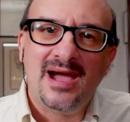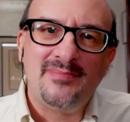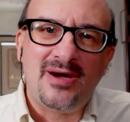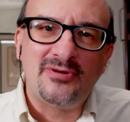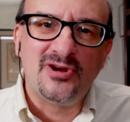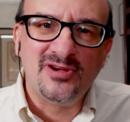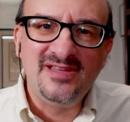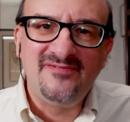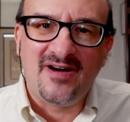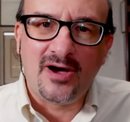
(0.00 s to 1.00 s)
about
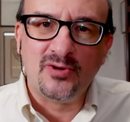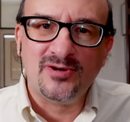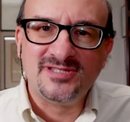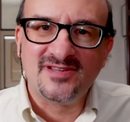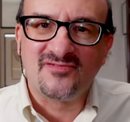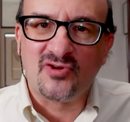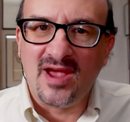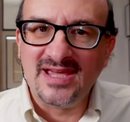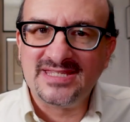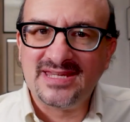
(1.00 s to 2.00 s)
early followers of
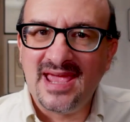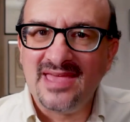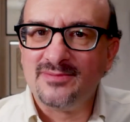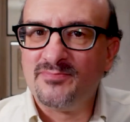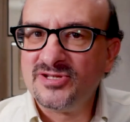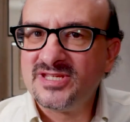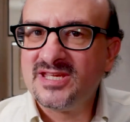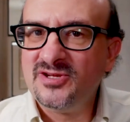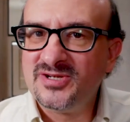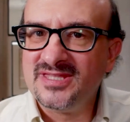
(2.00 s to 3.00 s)
Christ and the
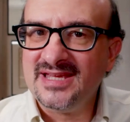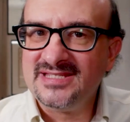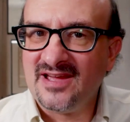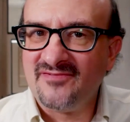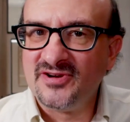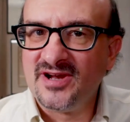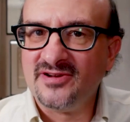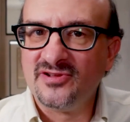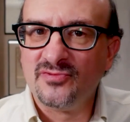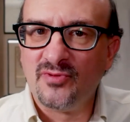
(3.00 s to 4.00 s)
persecution they suffered
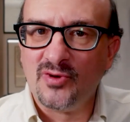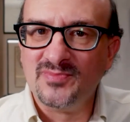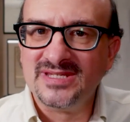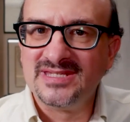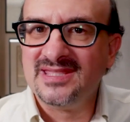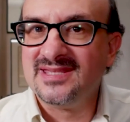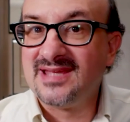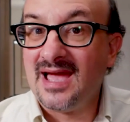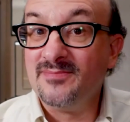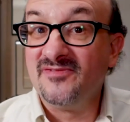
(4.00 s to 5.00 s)
under the Romans in the
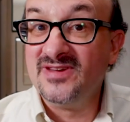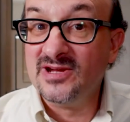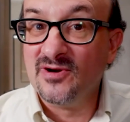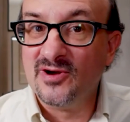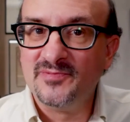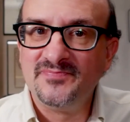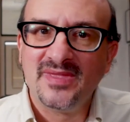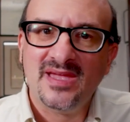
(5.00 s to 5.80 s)
time of Nero.